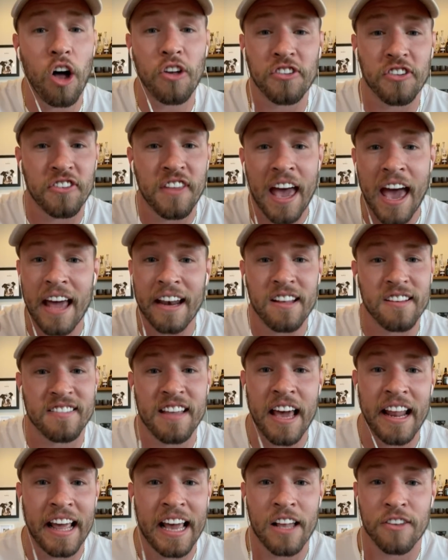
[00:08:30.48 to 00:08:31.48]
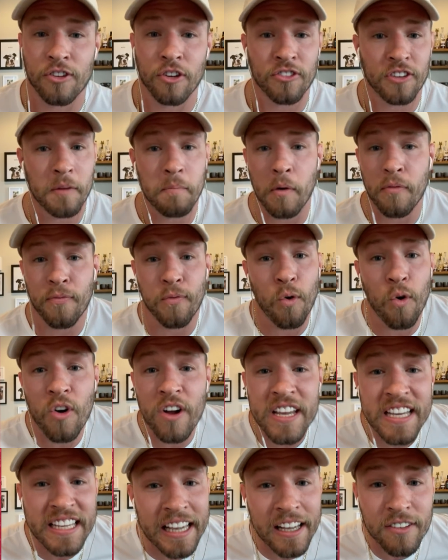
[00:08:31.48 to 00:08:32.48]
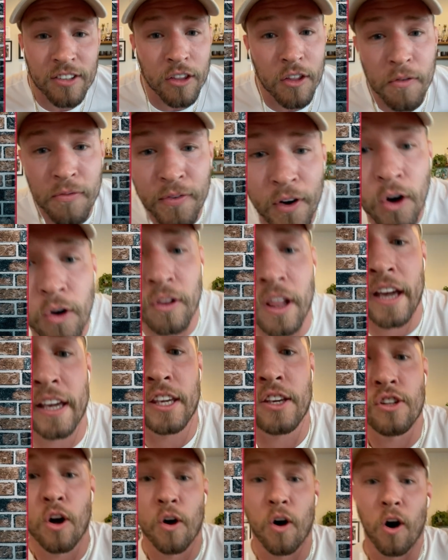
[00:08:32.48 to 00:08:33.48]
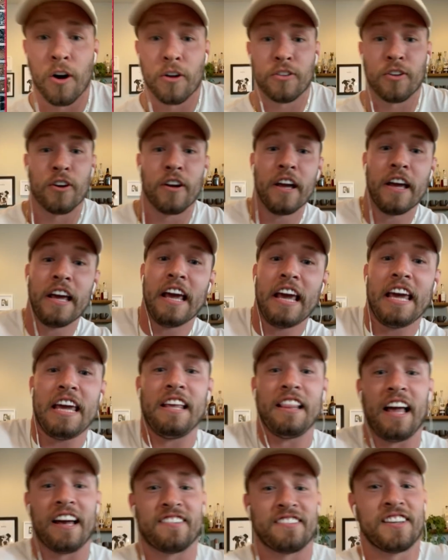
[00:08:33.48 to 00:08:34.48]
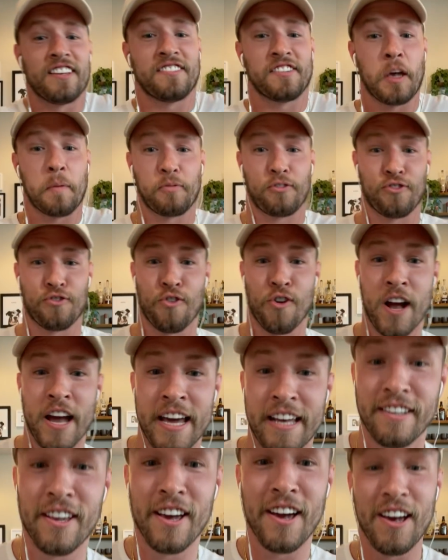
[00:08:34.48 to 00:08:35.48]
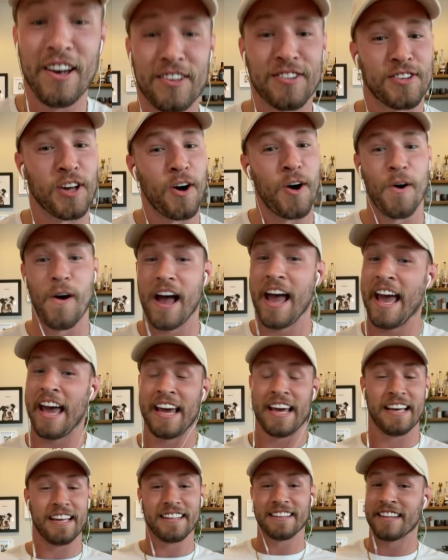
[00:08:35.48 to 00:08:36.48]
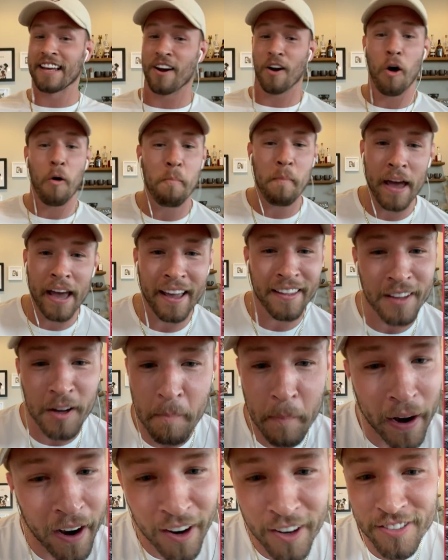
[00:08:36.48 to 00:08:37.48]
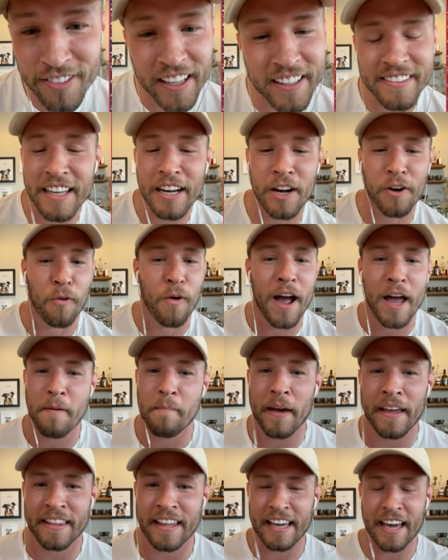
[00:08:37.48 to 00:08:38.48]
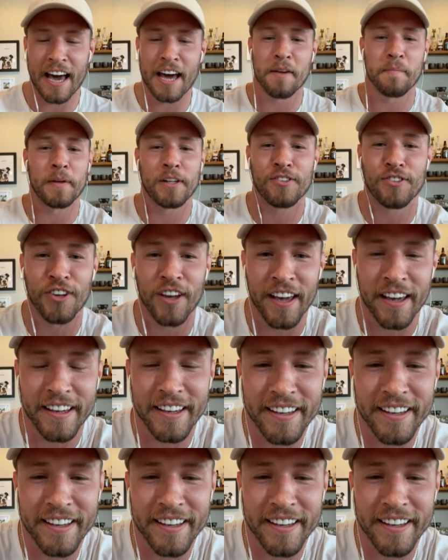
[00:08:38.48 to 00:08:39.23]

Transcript: his dad, and his dad answers. And before he gets on the phone, like you know, Arthur, he like sits up straight. So hey, their old man, their parents, they did it right, man. They got him in check.